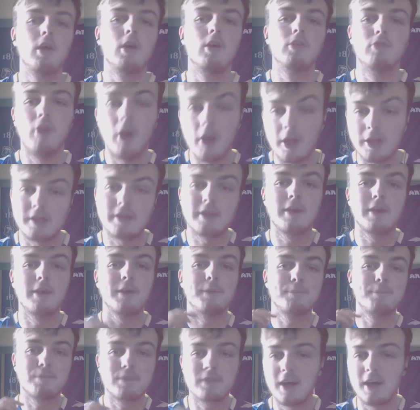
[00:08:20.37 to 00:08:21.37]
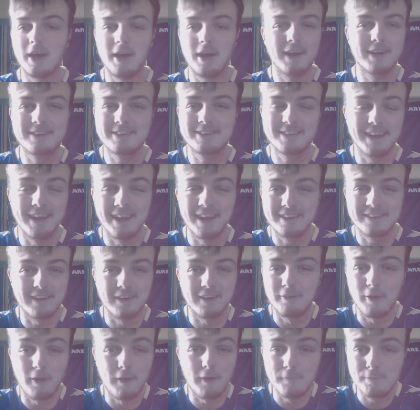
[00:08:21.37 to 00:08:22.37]
Right.
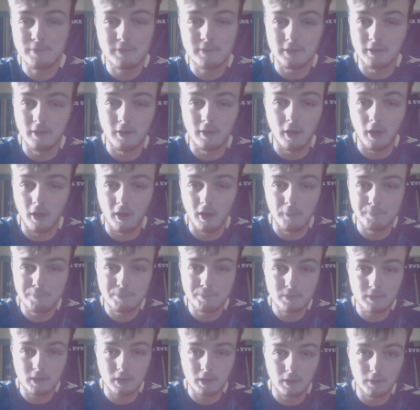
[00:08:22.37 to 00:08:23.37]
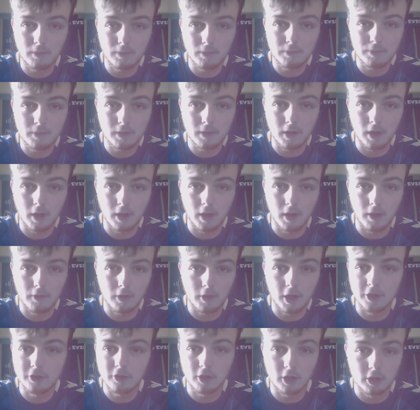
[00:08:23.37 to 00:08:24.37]

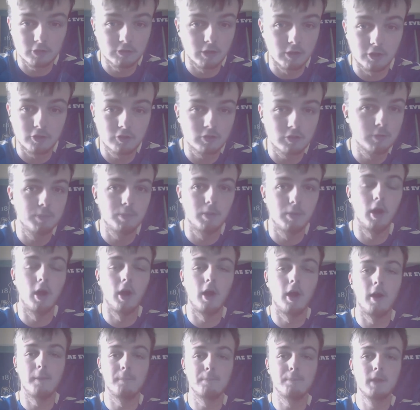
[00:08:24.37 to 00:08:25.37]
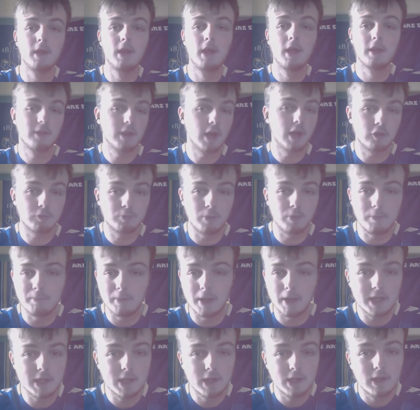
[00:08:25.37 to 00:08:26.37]
I digress. But that has been
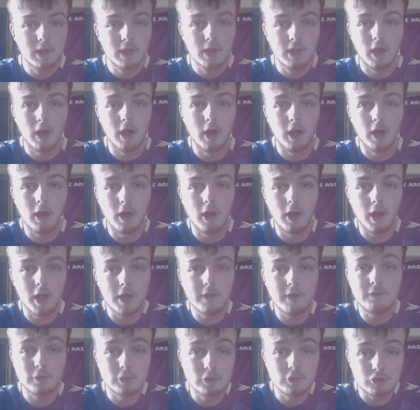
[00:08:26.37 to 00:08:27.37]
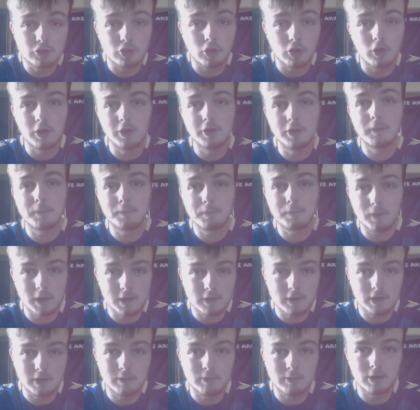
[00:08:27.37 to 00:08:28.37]
me. If you enjoyed,
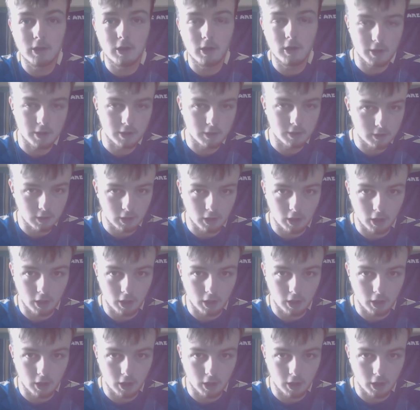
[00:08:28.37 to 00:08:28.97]
please leave a like.